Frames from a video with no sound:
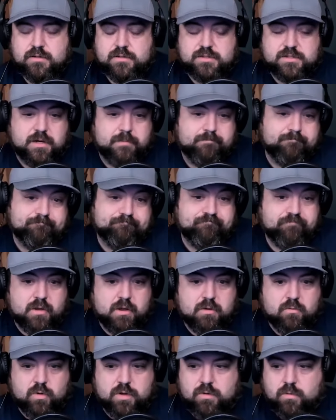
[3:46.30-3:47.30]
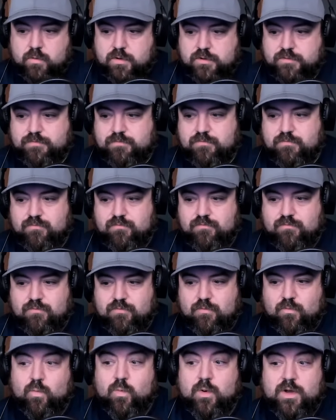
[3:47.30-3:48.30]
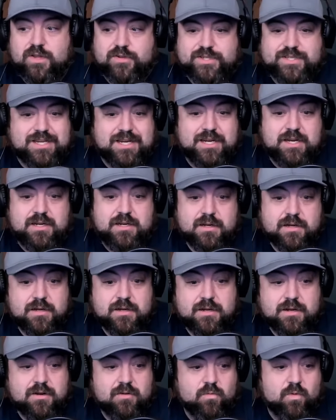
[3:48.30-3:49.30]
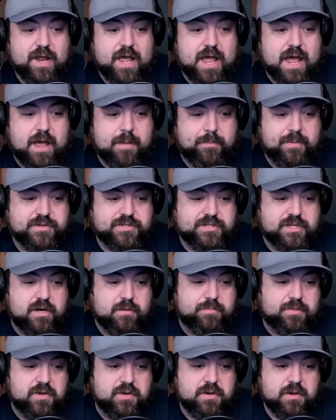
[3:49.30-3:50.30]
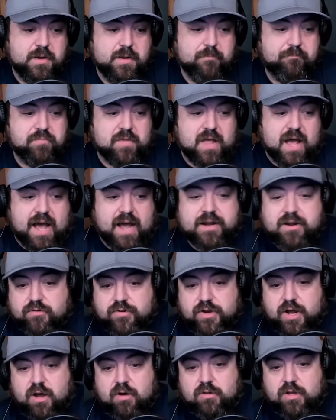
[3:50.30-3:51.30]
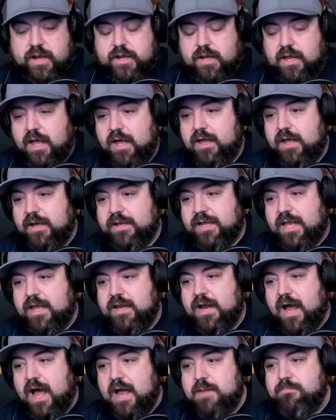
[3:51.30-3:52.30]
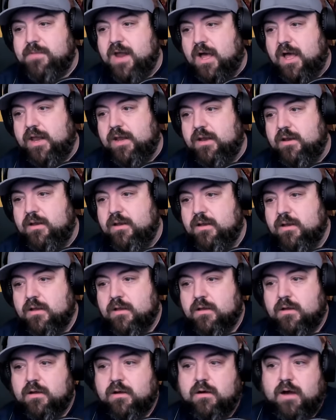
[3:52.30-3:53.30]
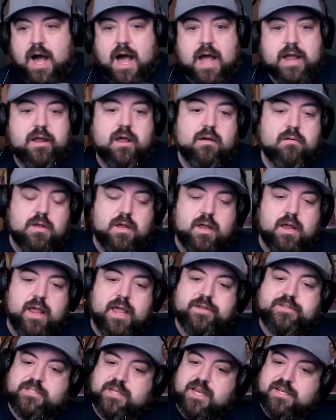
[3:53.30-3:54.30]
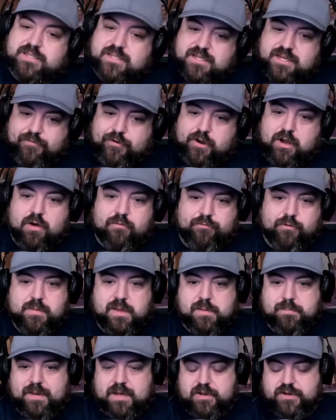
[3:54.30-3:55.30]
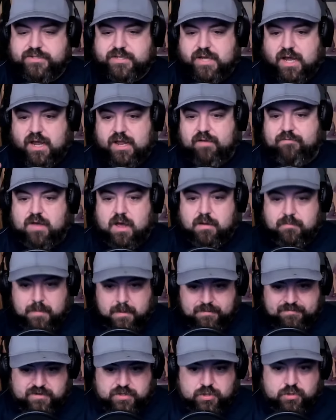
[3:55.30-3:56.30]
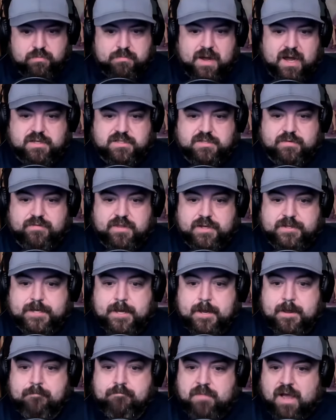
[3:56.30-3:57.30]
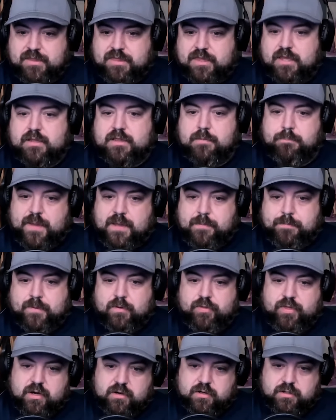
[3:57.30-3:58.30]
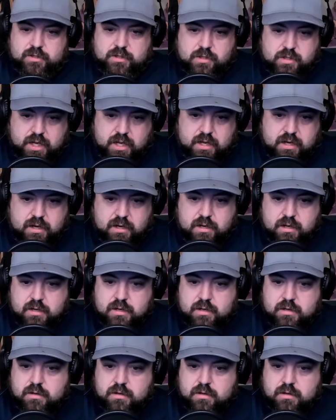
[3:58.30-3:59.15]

So we'll see what happens there, but I don't know. Like, again, it's difficult for me because I'm of two minds of this. I think the people that are looking,